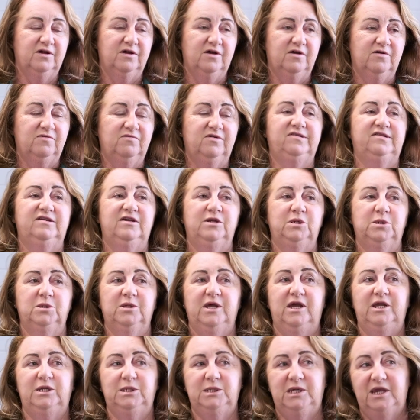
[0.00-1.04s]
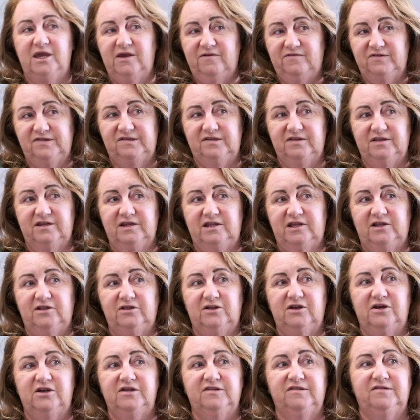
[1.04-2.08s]
residential aged care facility
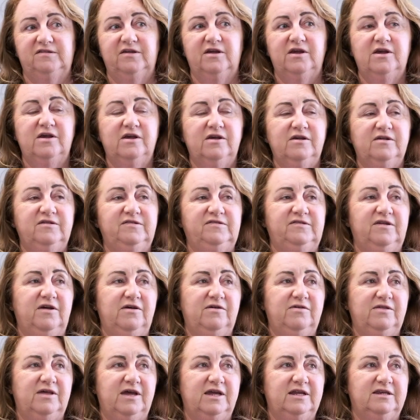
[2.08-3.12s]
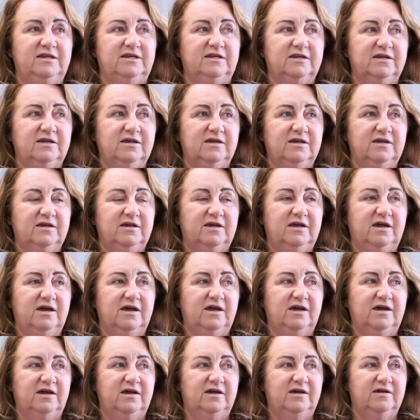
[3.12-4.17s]
alerts so that
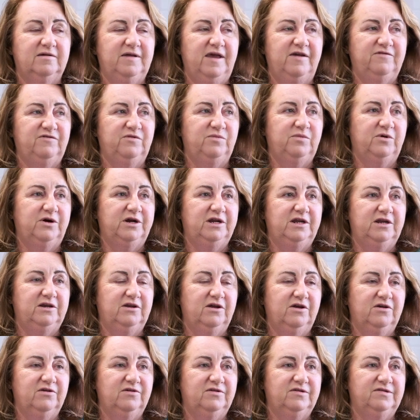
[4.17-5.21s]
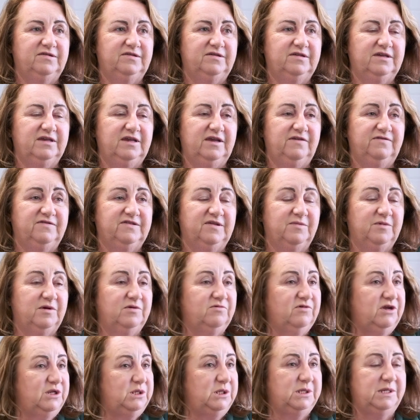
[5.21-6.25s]
everybody knows if someone
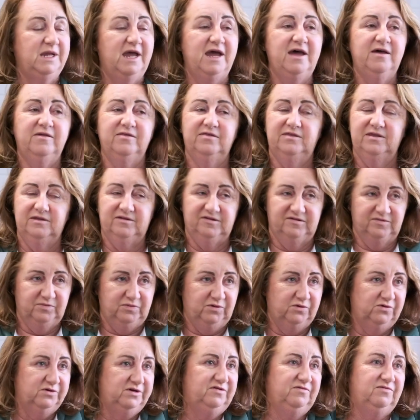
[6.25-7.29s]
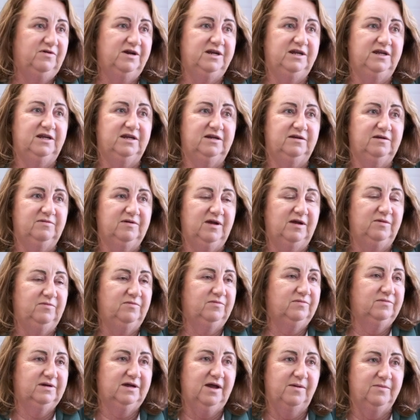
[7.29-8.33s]
reaches out, the support is ready
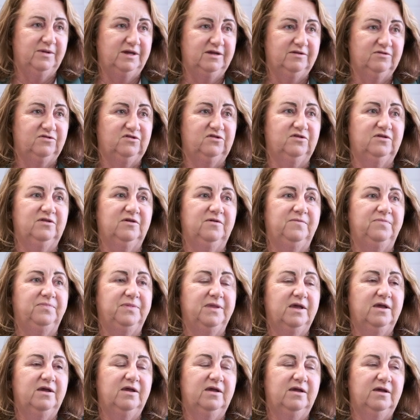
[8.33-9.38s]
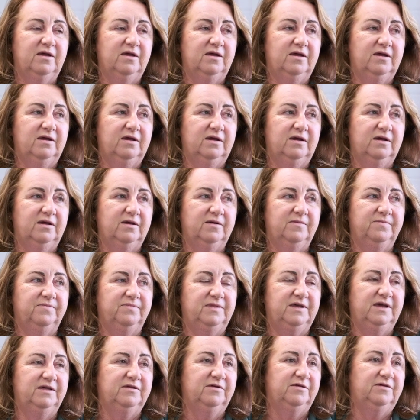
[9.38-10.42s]
and coming to them.
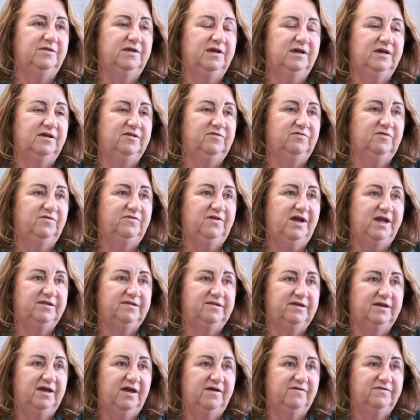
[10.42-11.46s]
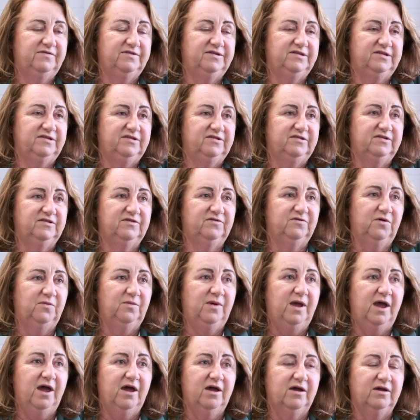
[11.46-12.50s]
The other thing is we've had to have assistance from
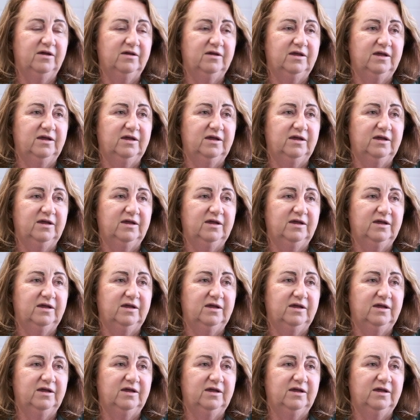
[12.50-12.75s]
our